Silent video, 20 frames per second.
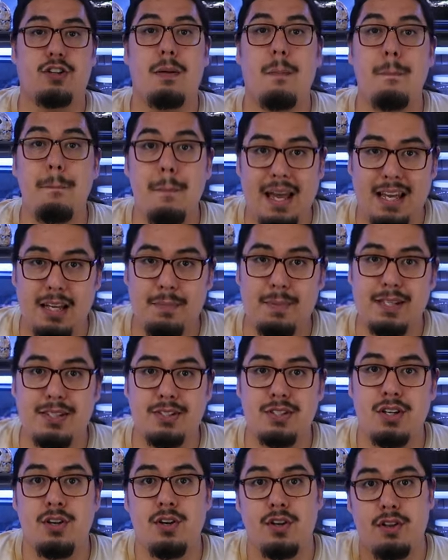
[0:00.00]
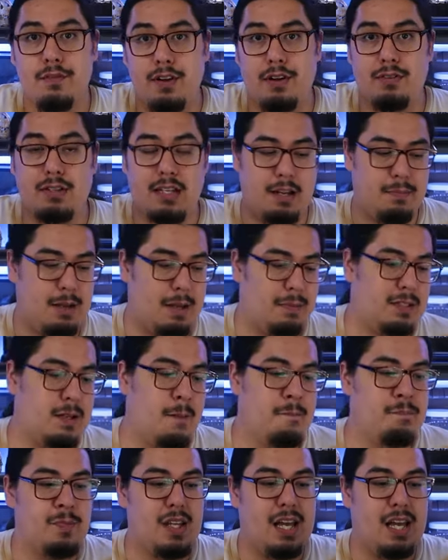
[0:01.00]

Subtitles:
the babies, very tiny babies,